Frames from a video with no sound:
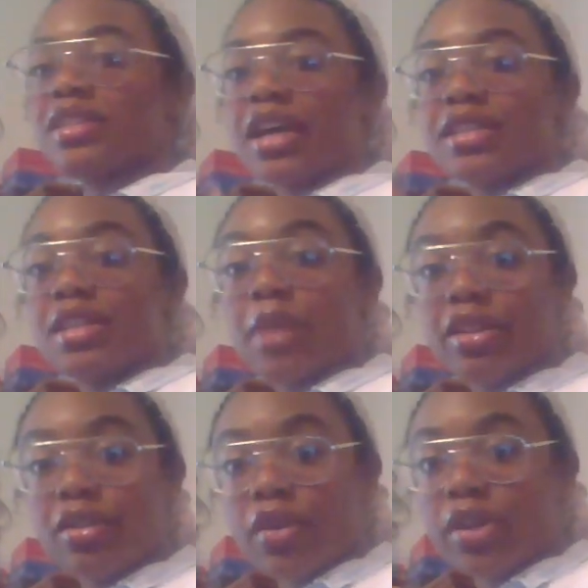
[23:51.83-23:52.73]
that seem like
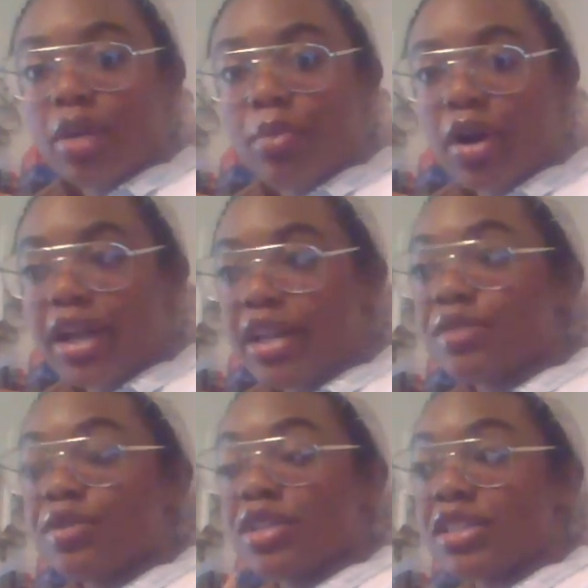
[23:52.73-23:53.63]
they're falling apart, and
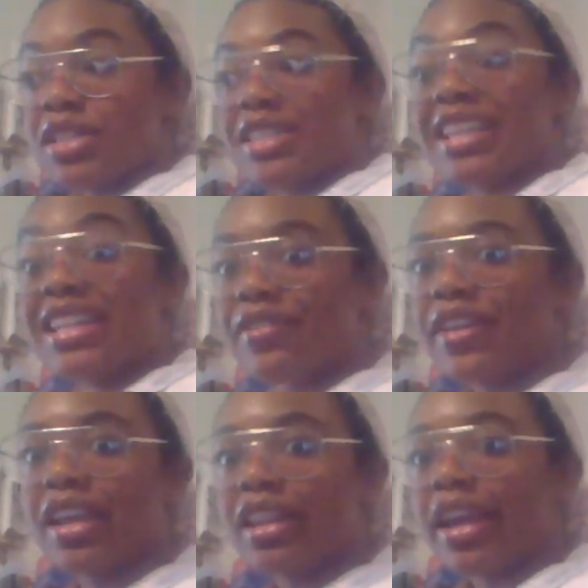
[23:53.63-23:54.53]
it's a
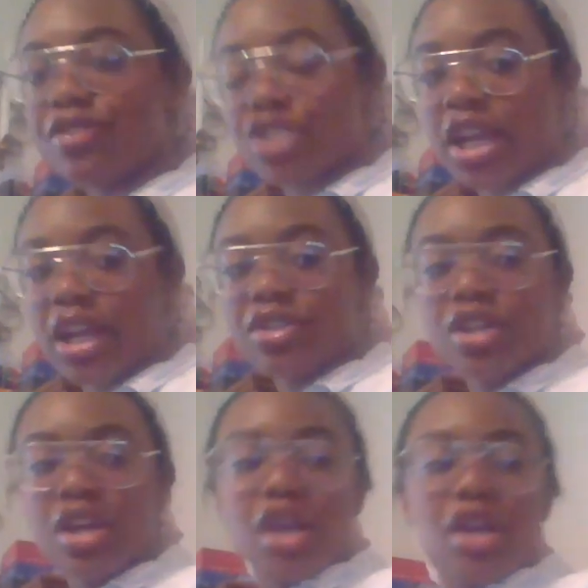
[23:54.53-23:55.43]
significant life change.
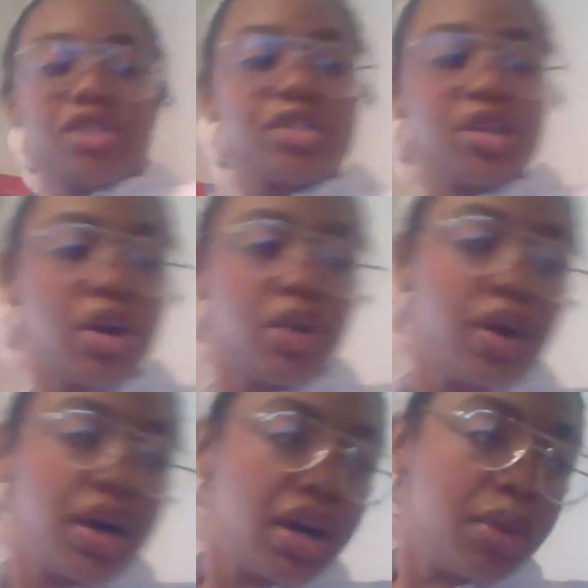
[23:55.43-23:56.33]
So
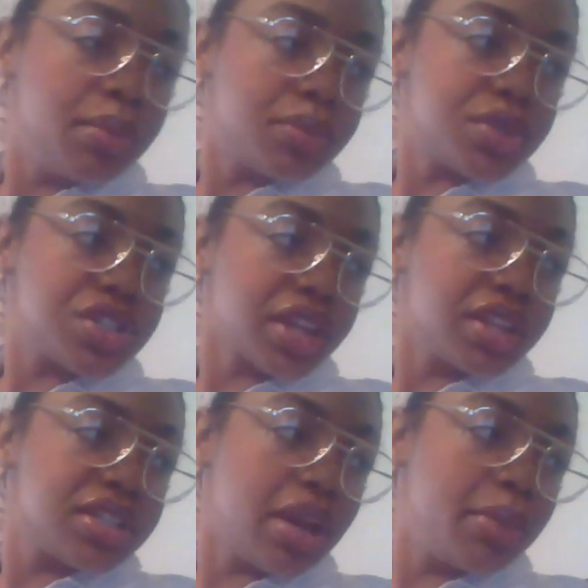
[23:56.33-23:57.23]
just checking
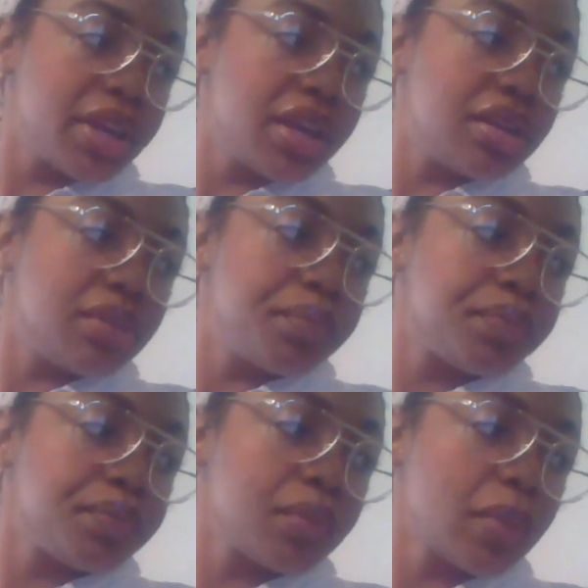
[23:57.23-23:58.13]
the time again.
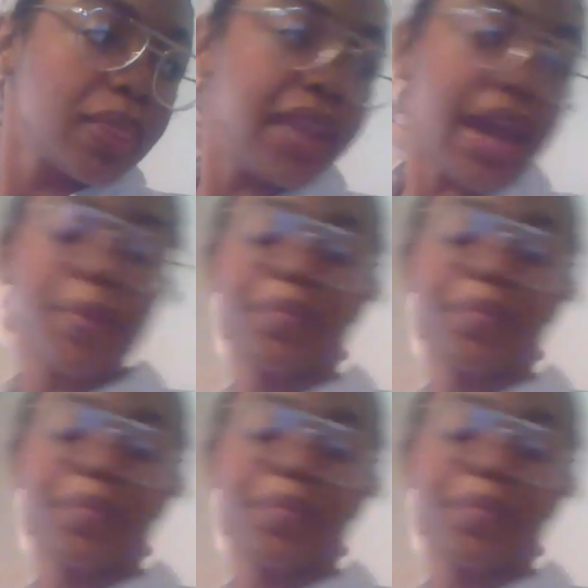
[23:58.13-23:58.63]
Yeah,